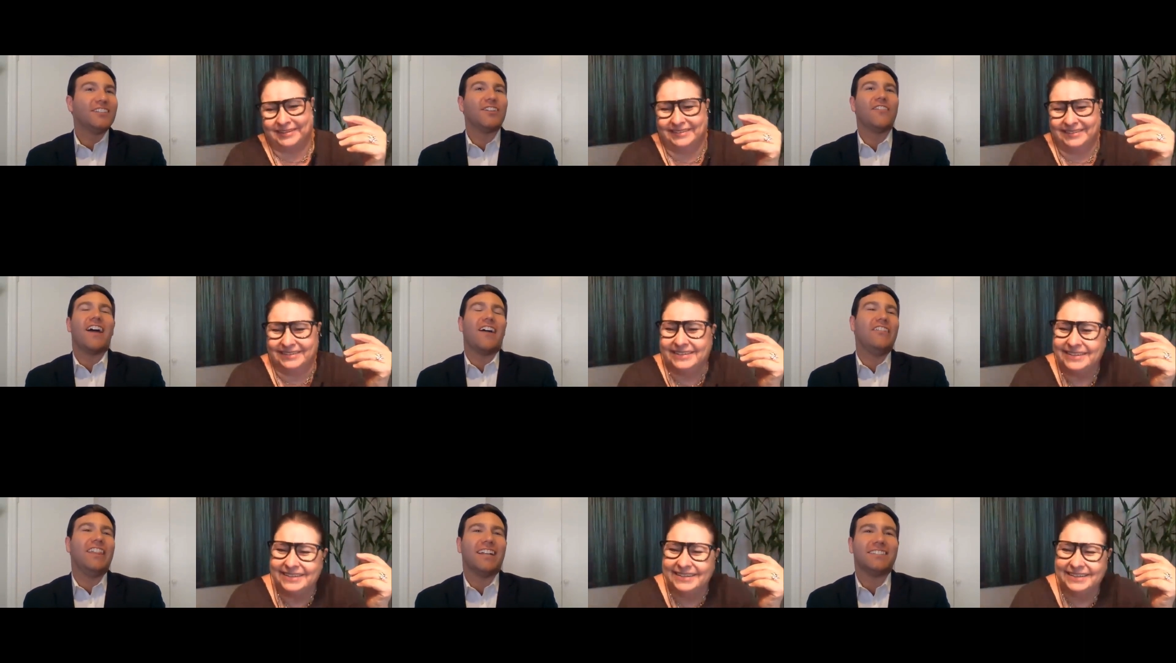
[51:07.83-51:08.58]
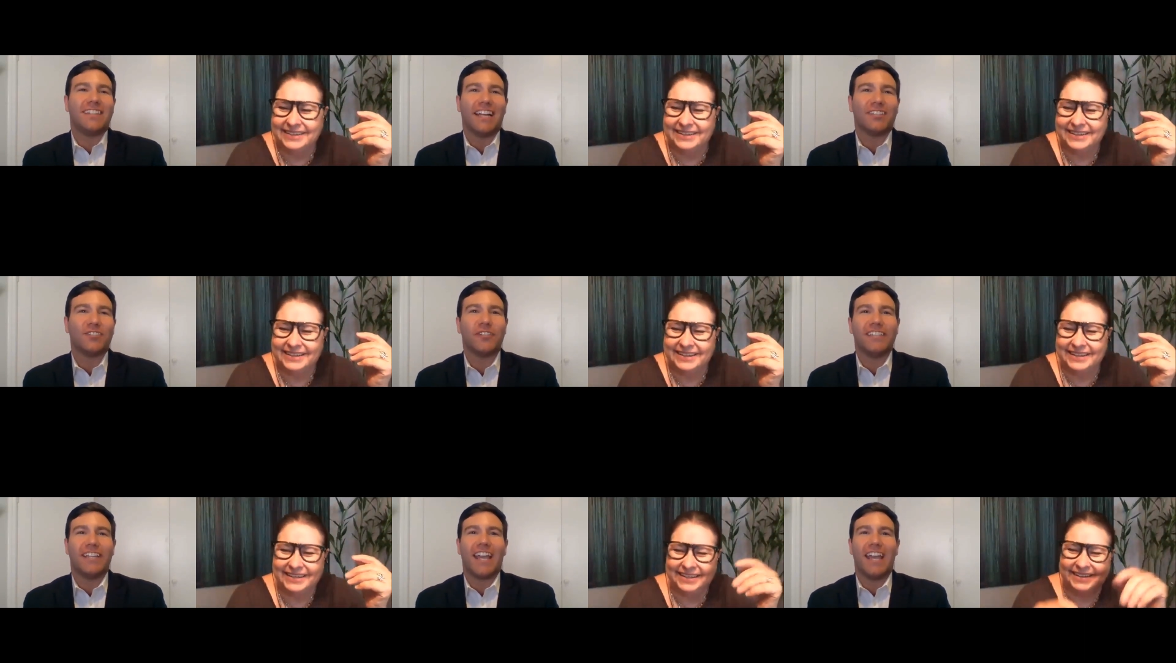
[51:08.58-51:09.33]
Speaker 1: so I mean, that's that's really
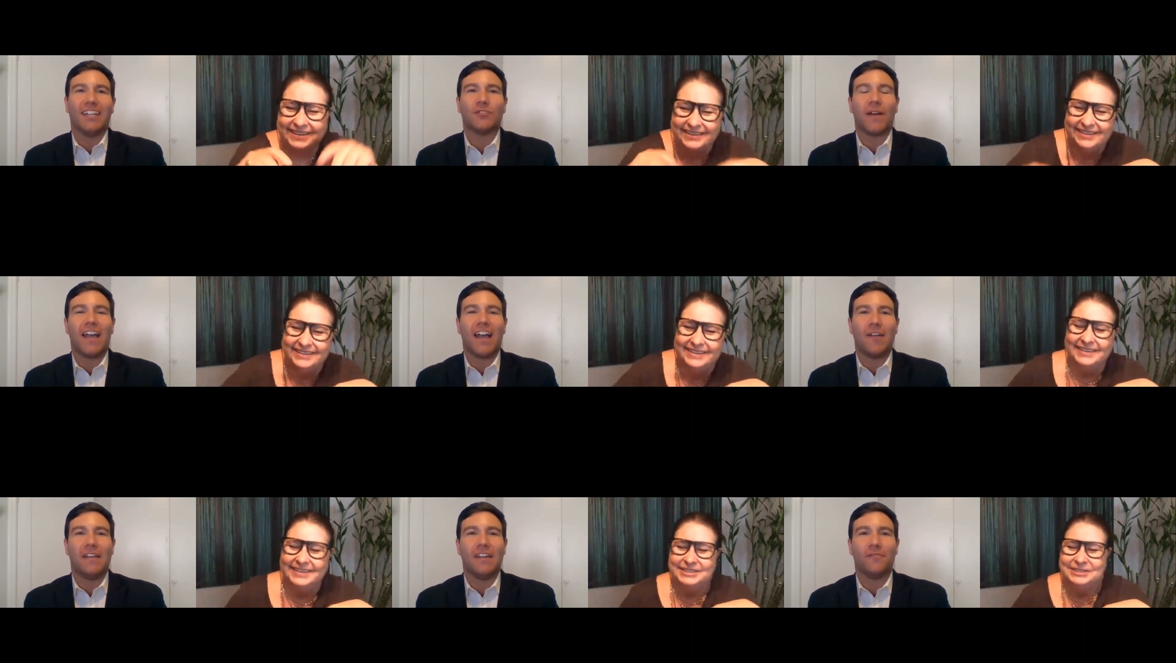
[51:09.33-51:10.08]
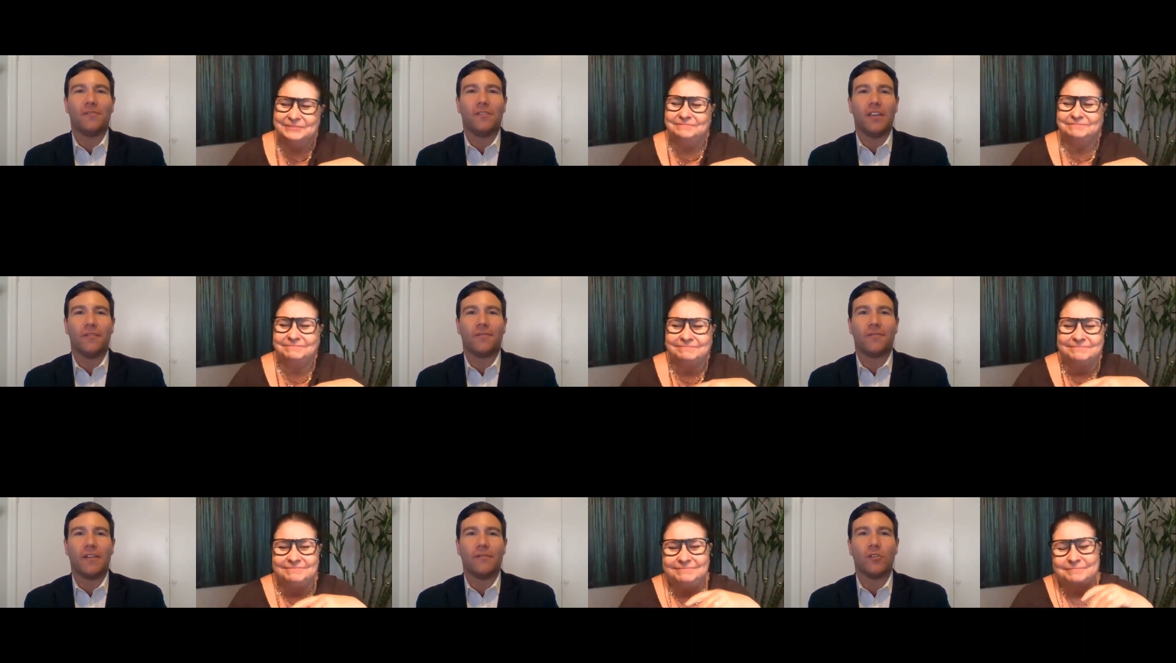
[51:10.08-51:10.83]
the case, right? I mean, if, if
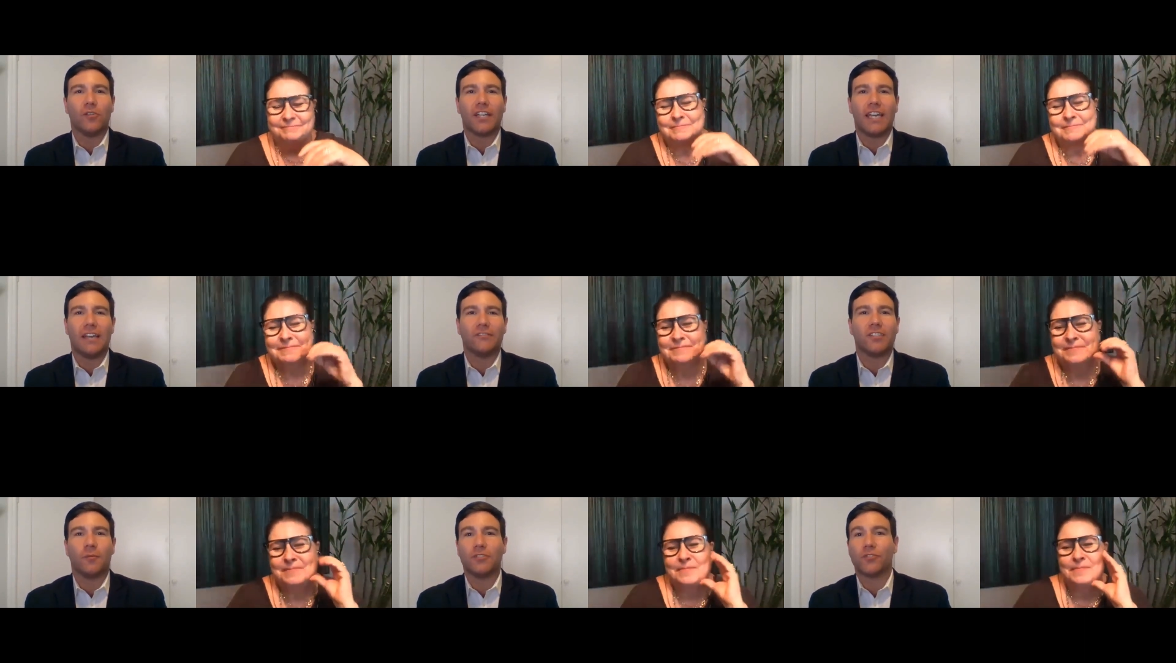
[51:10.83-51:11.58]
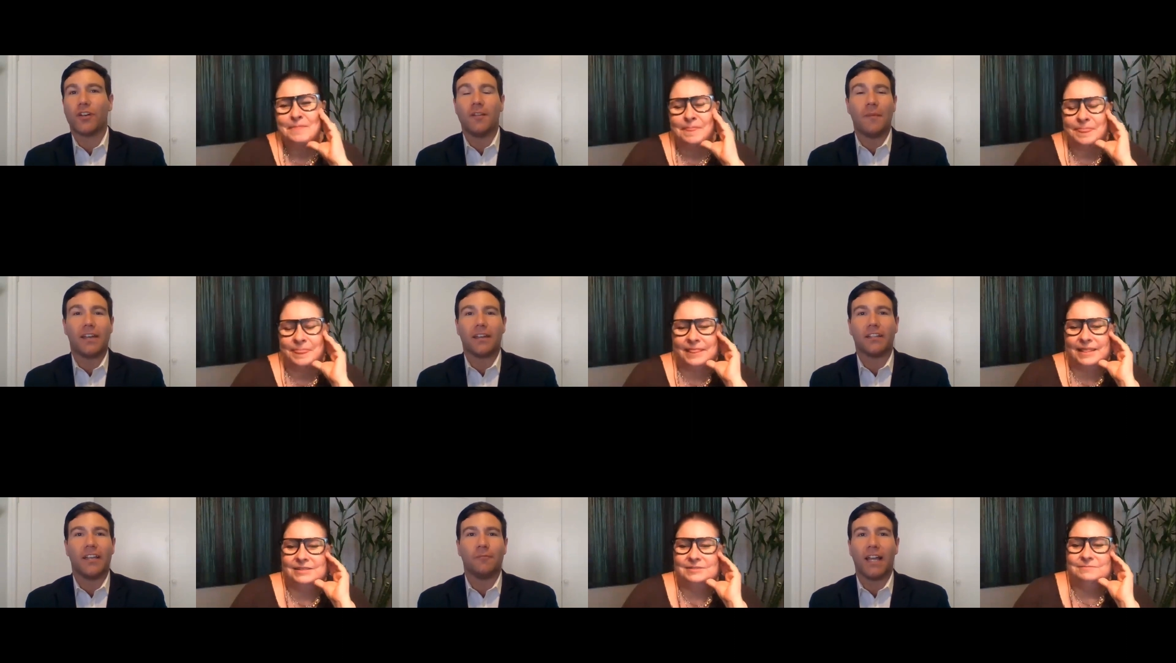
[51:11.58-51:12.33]
if you're looking, if someone's trying to make a
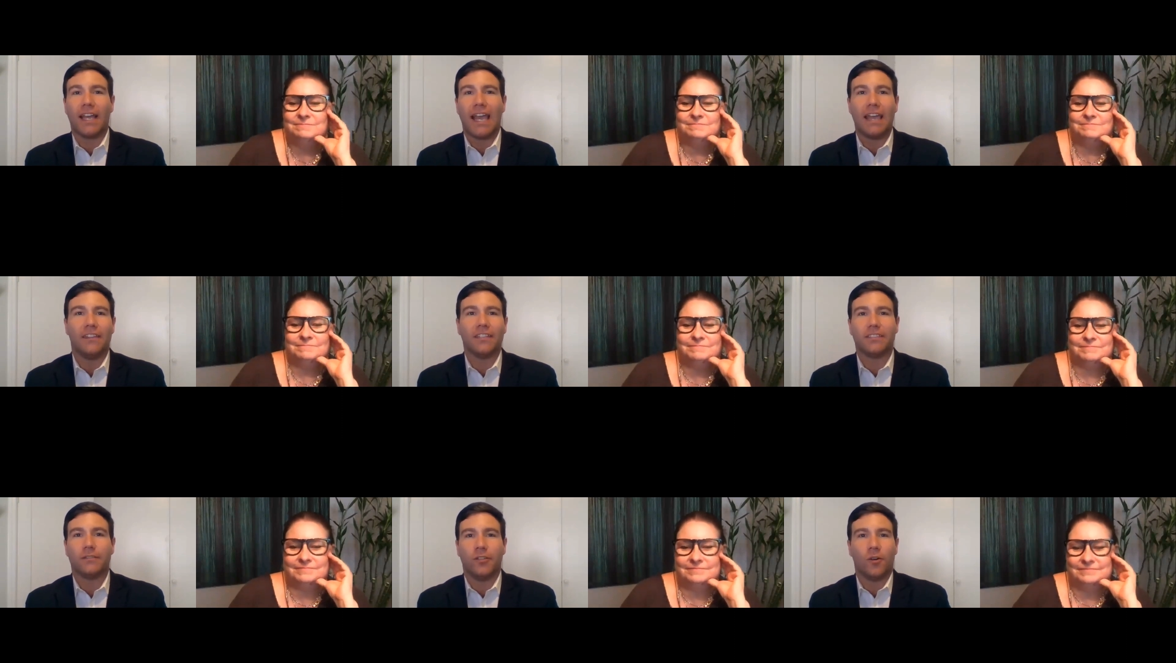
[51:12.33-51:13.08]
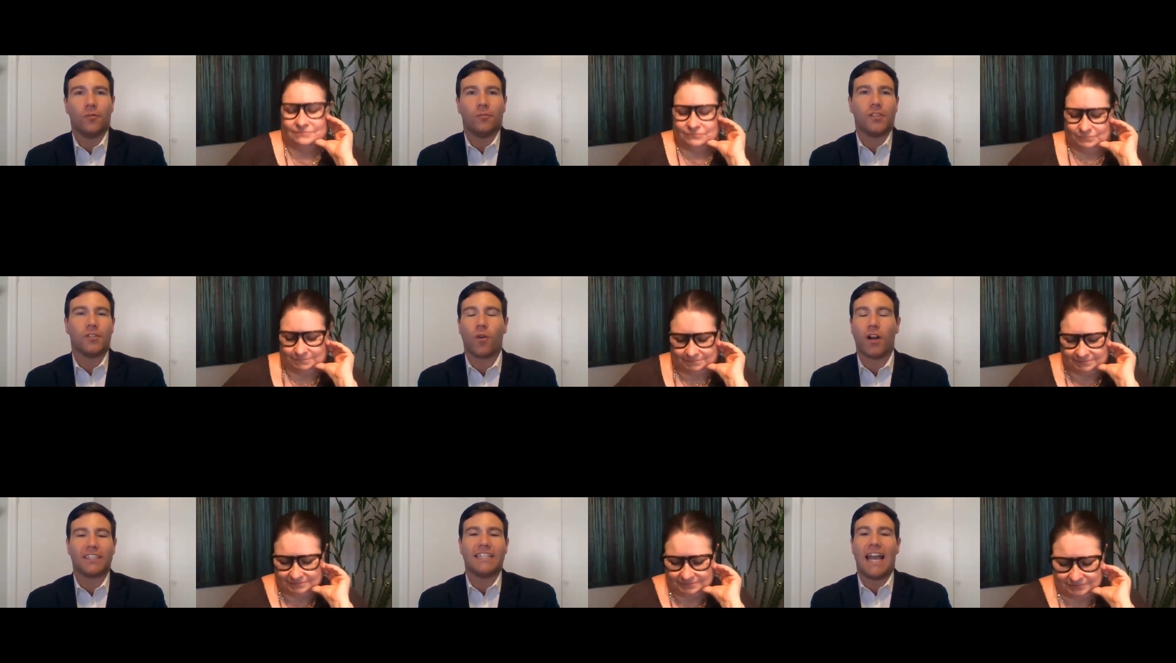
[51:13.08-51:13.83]
claim like, "Hey, this you know this
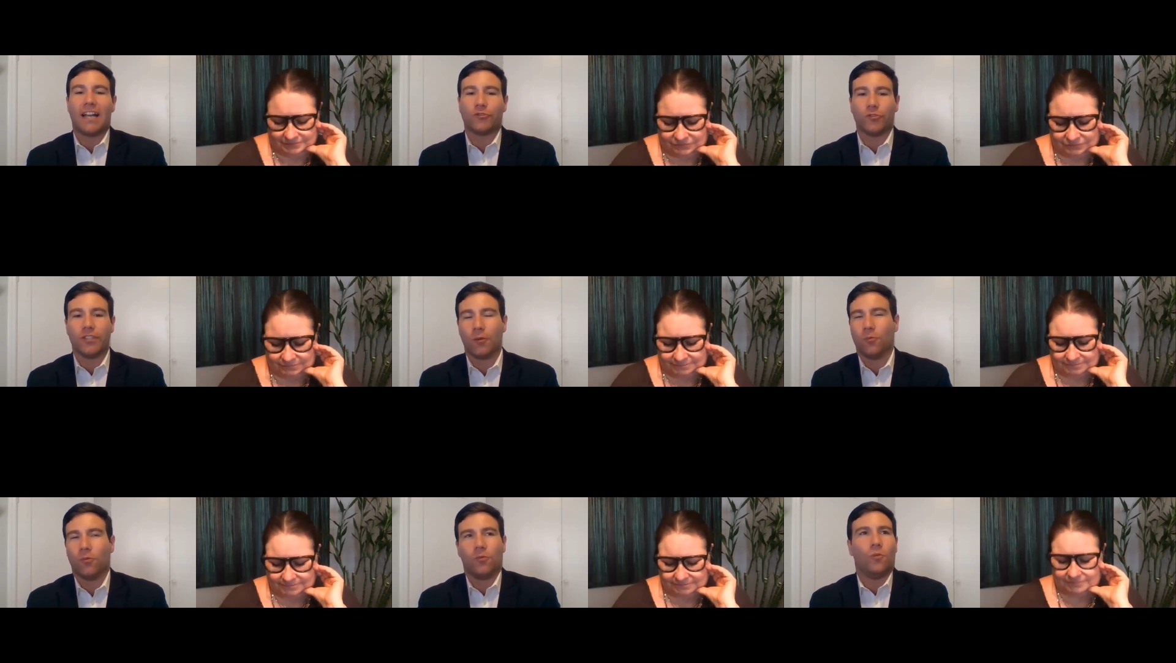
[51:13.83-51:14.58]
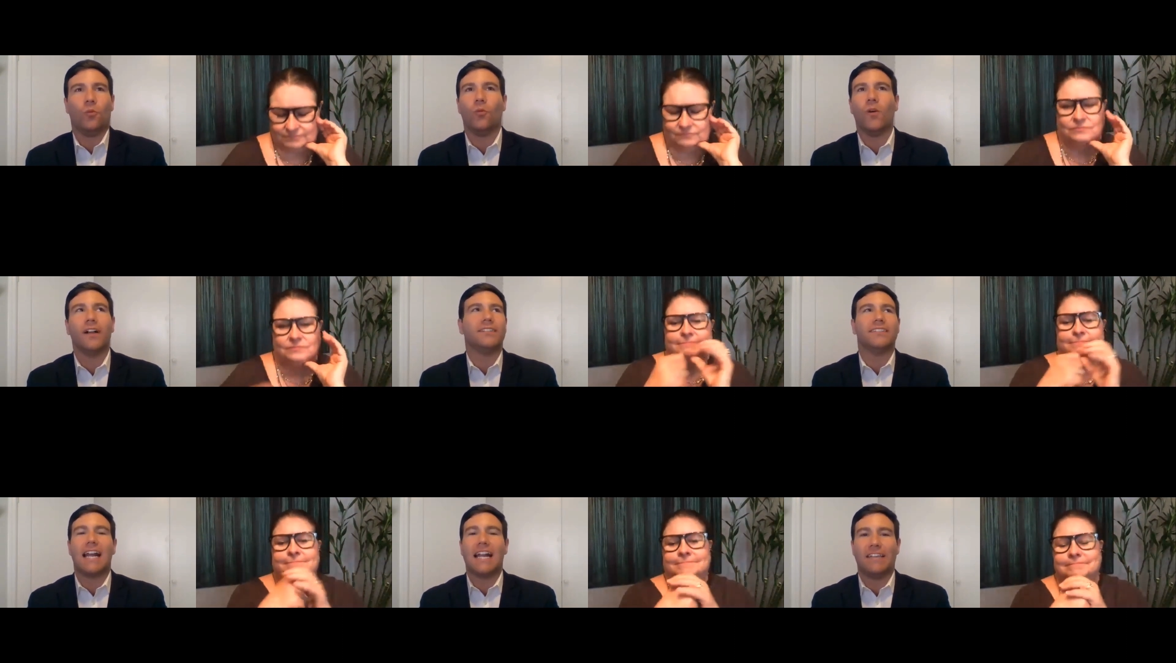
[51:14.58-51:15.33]
product's natural," like, what does
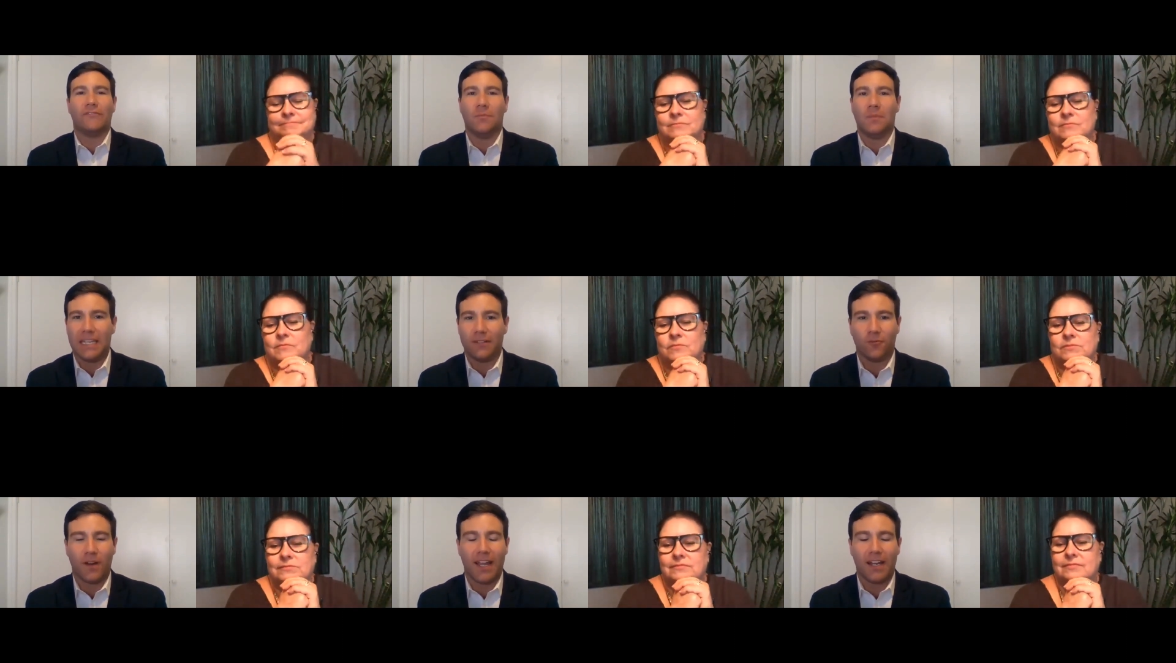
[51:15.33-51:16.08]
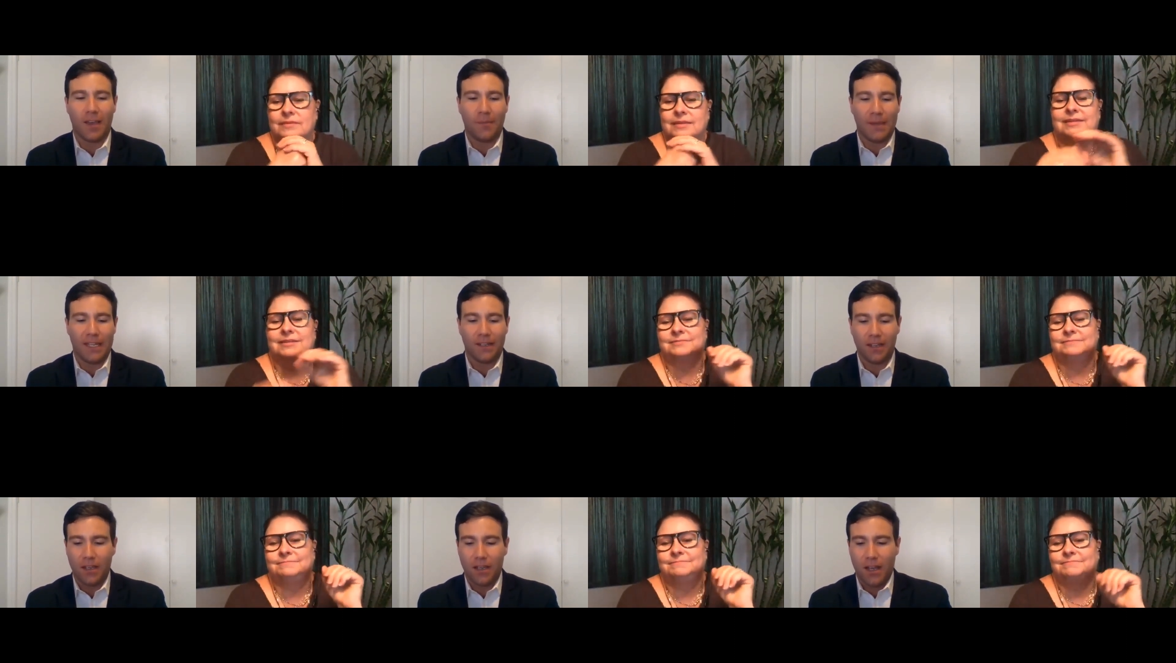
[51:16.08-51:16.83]
that even mean, right? I mean,